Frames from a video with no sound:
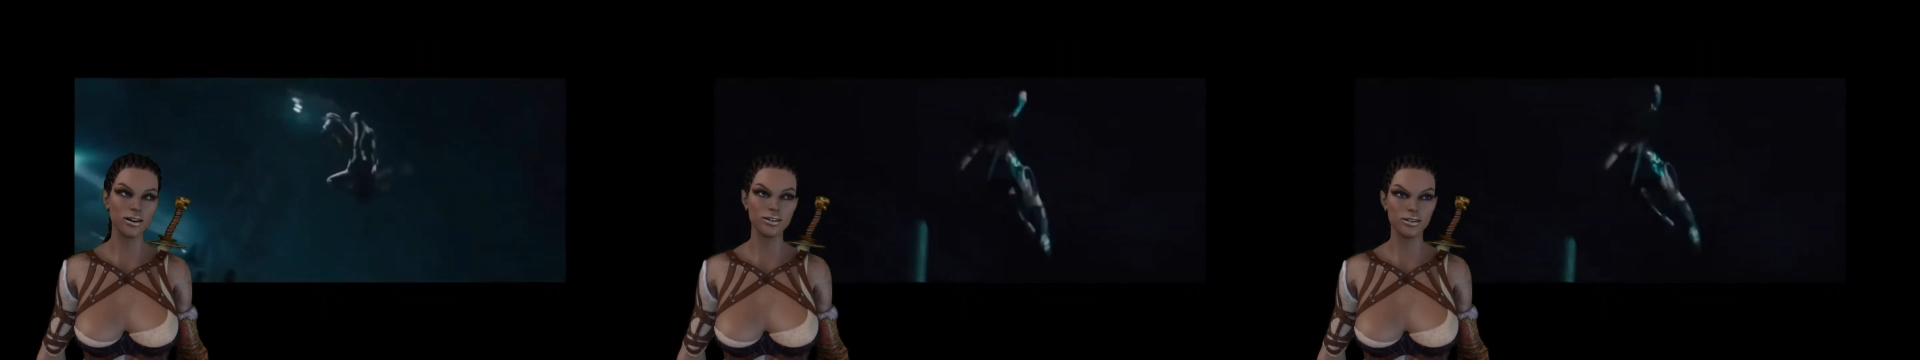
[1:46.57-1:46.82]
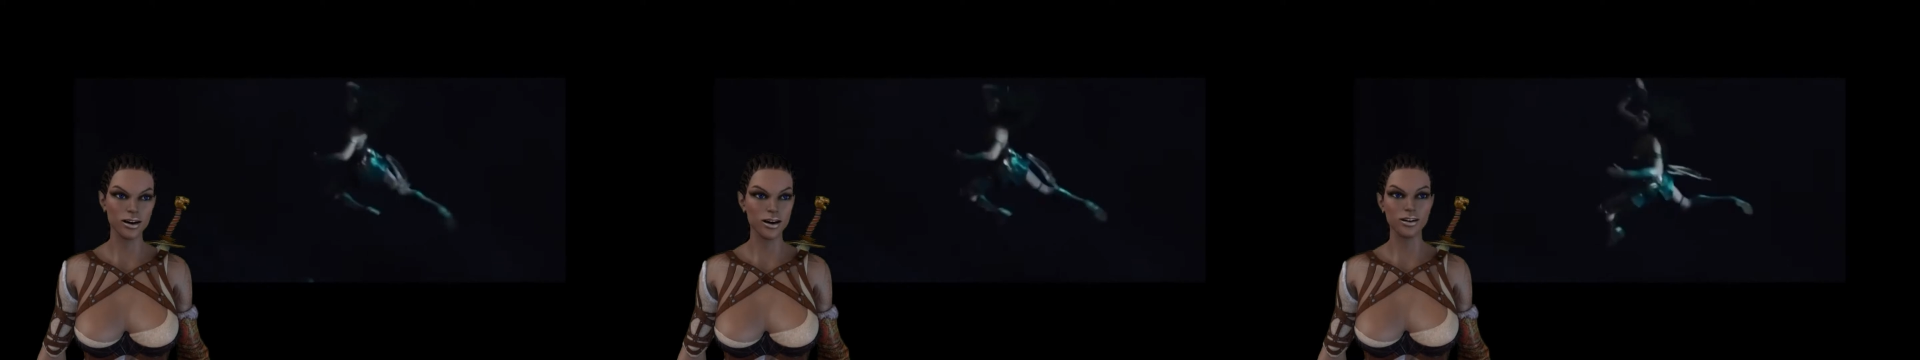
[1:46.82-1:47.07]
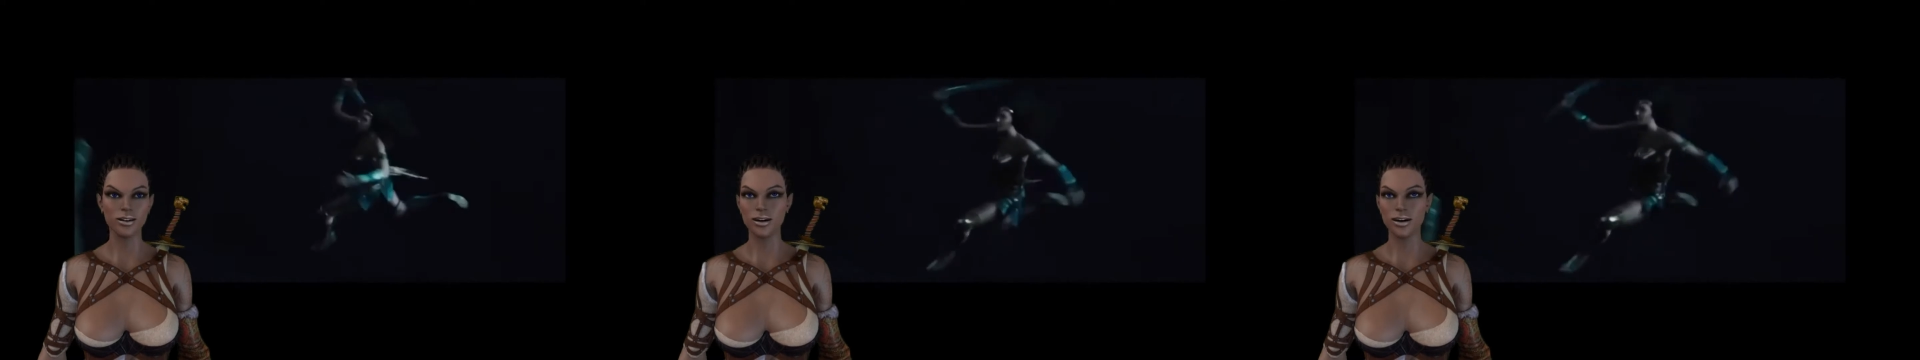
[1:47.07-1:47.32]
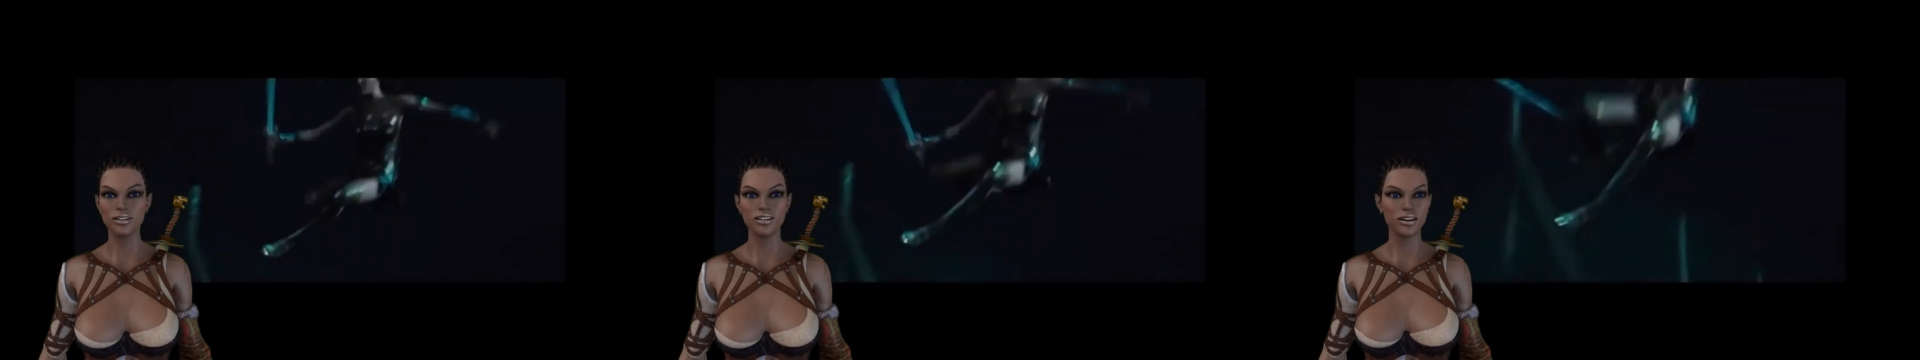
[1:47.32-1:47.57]
It sticks
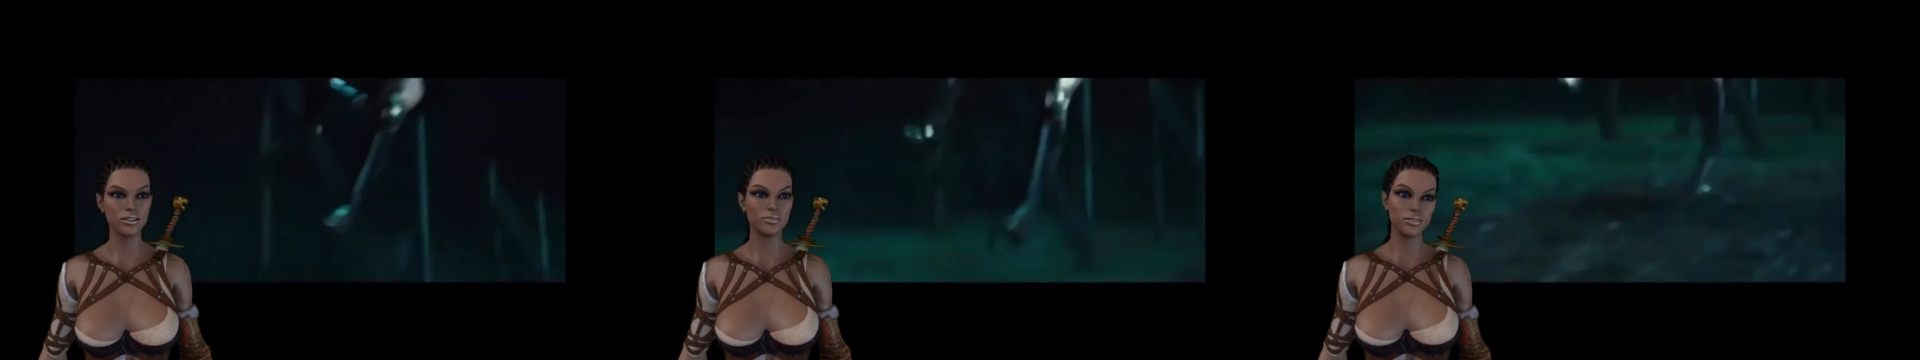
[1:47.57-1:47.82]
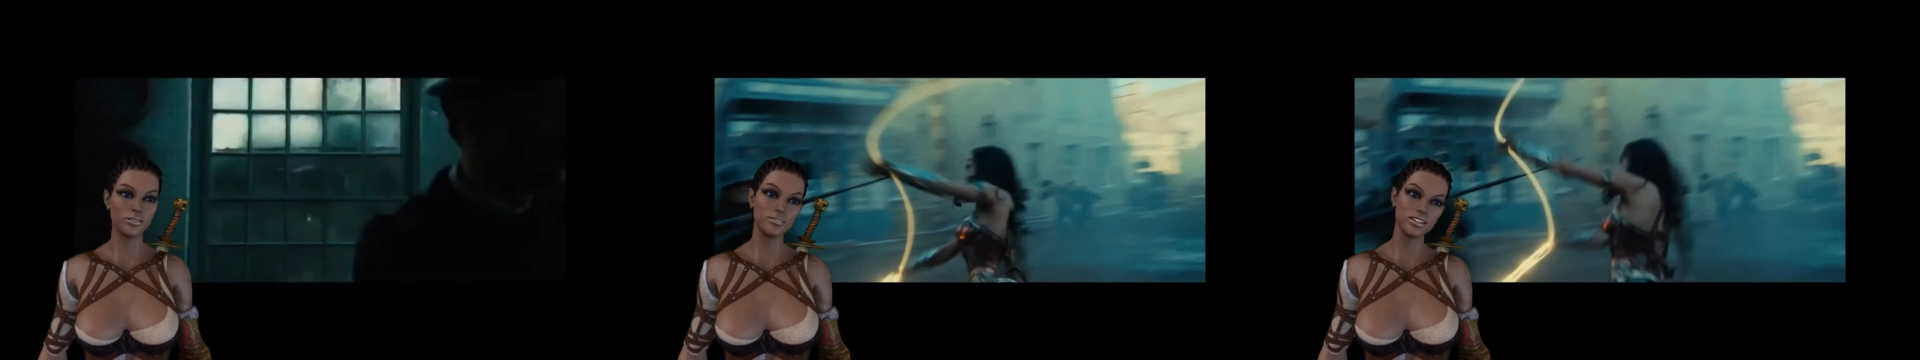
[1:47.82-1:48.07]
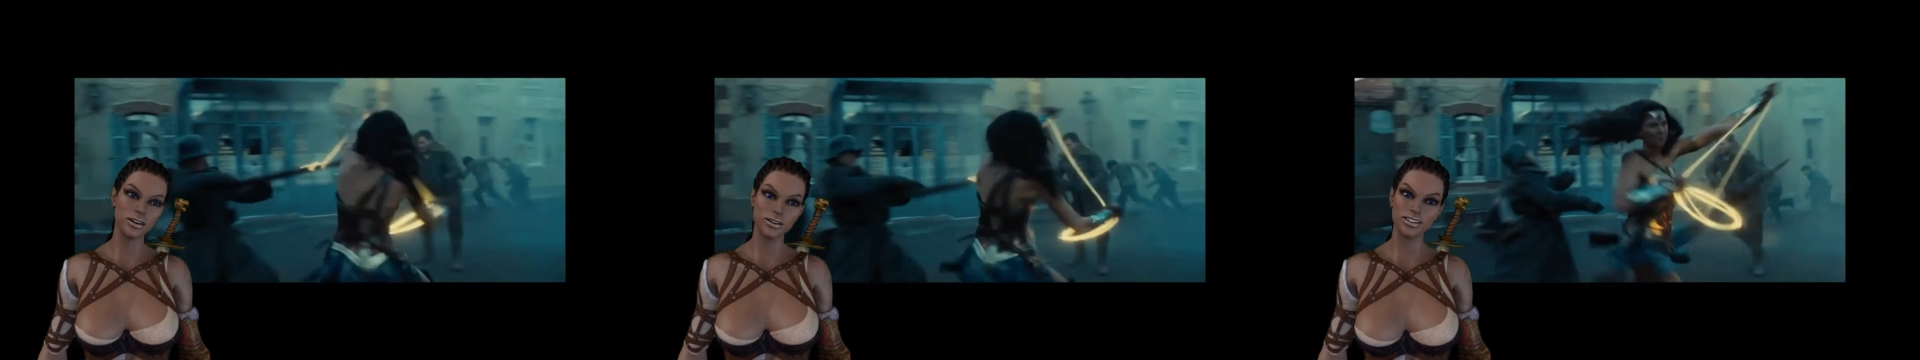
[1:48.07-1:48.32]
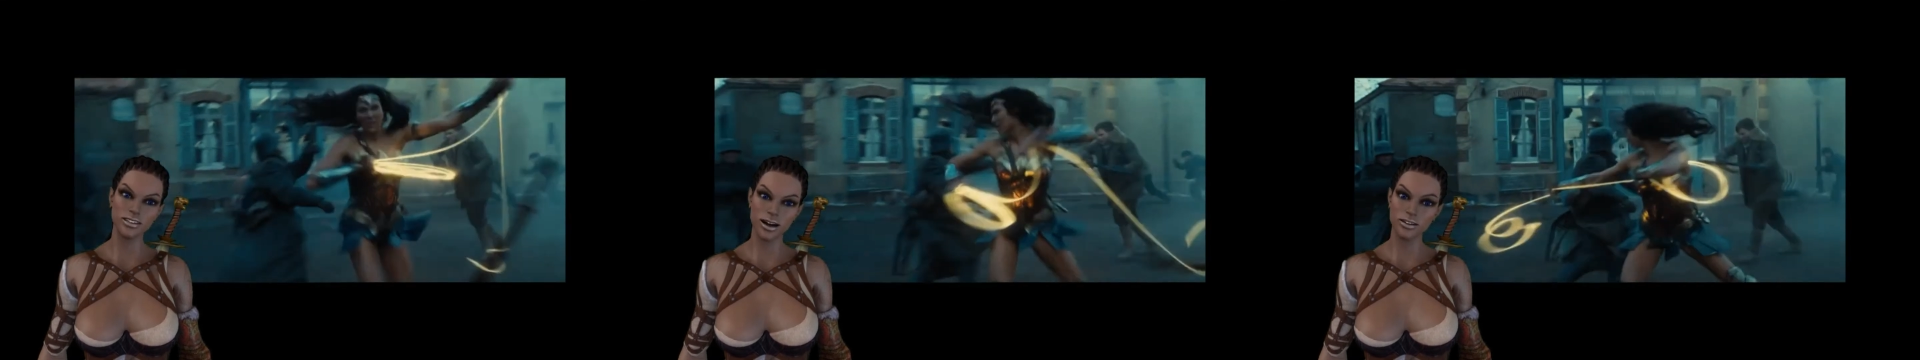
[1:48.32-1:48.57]
good to the
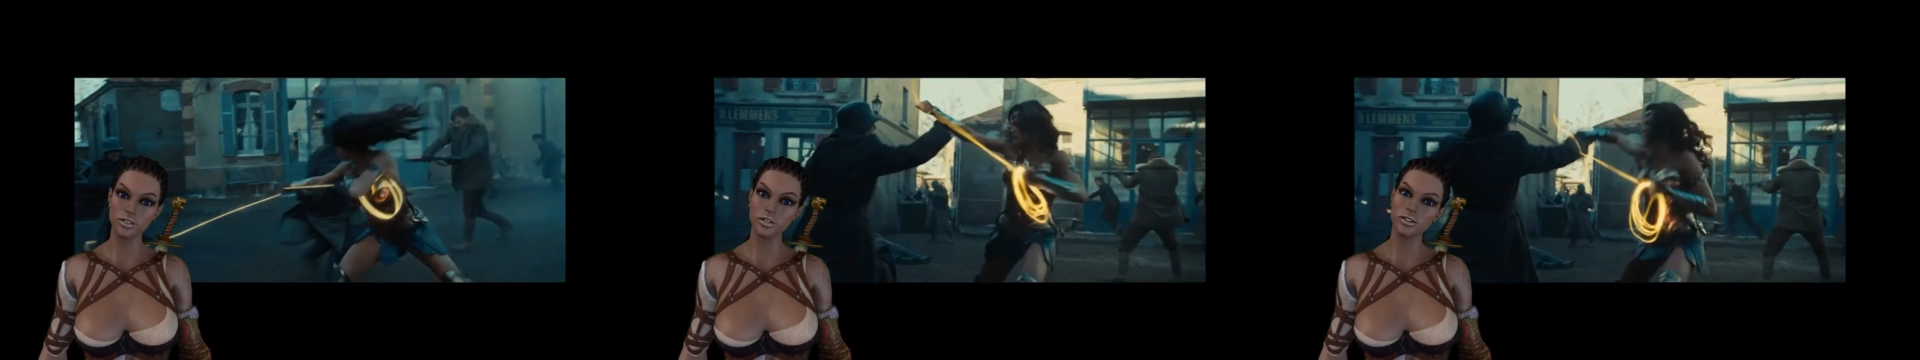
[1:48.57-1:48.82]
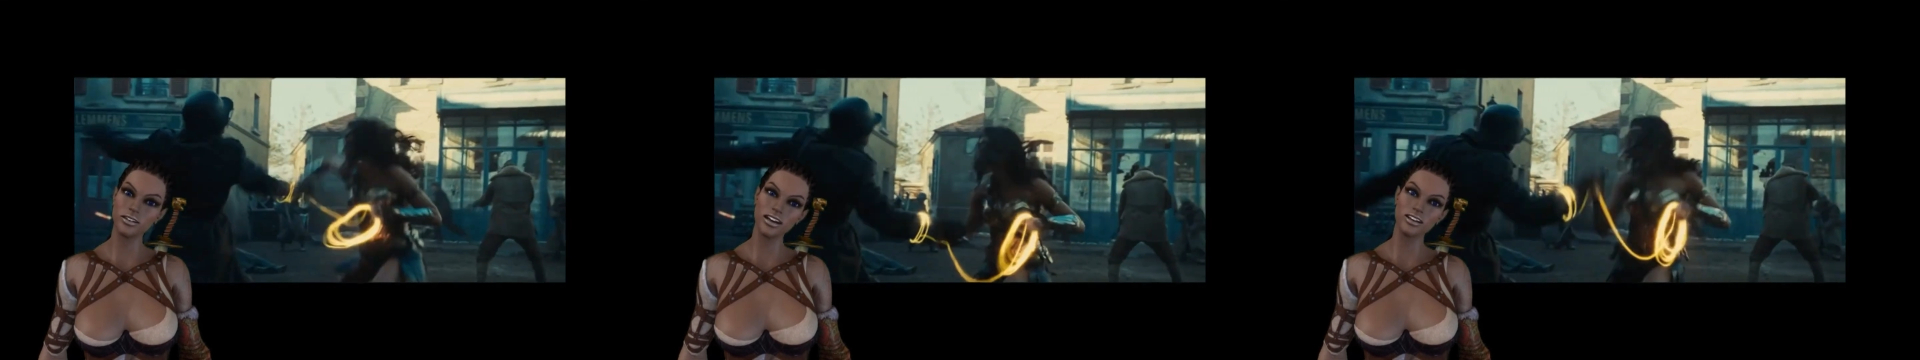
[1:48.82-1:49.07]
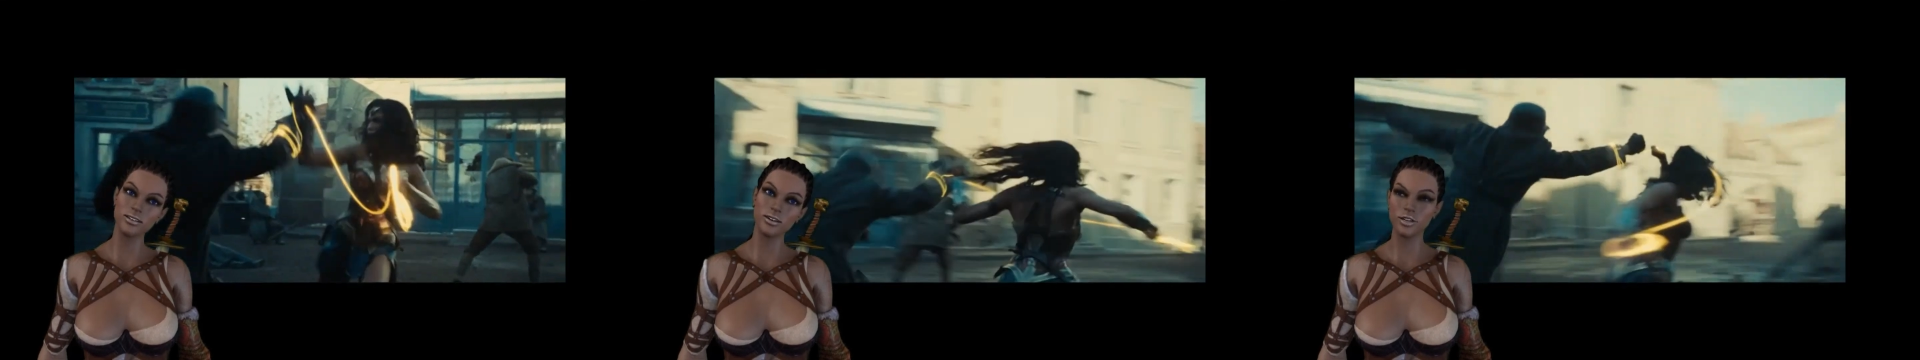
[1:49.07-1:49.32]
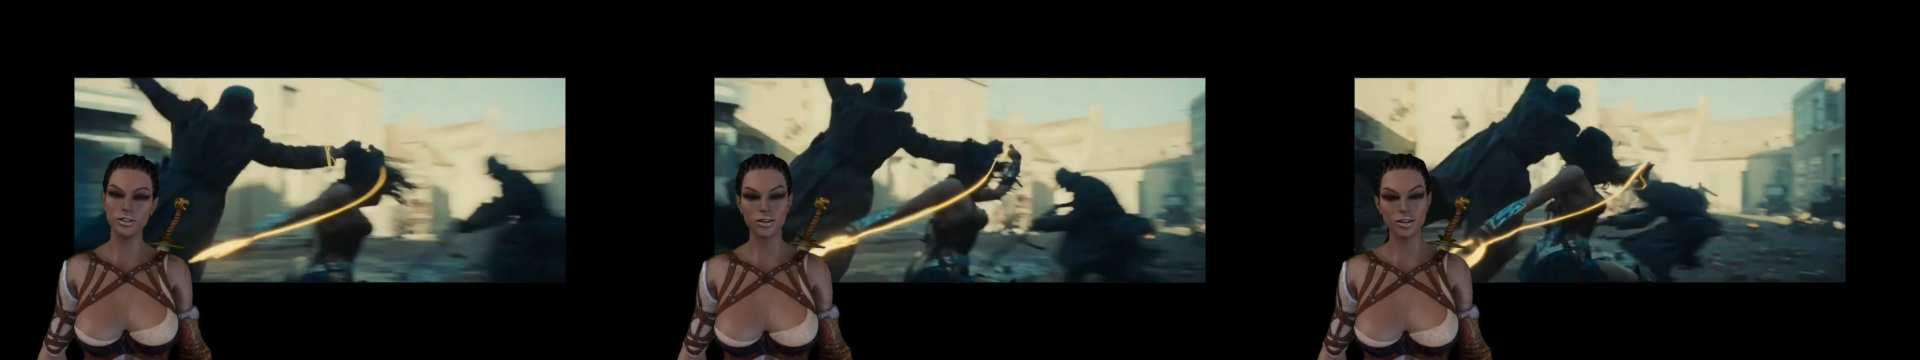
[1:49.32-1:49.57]
source material, and